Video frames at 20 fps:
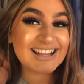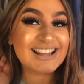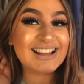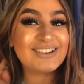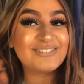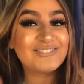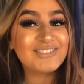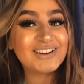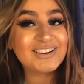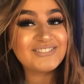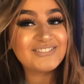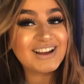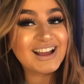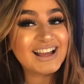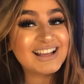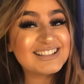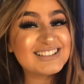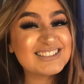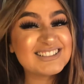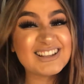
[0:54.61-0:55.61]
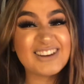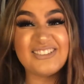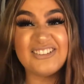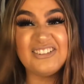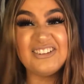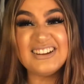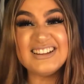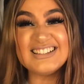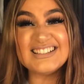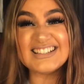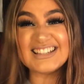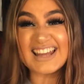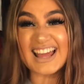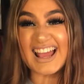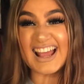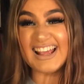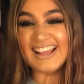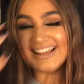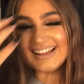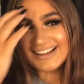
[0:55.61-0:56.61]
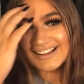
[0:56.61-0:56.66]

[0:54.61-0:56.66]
Oh my god, my hair is so annoying today.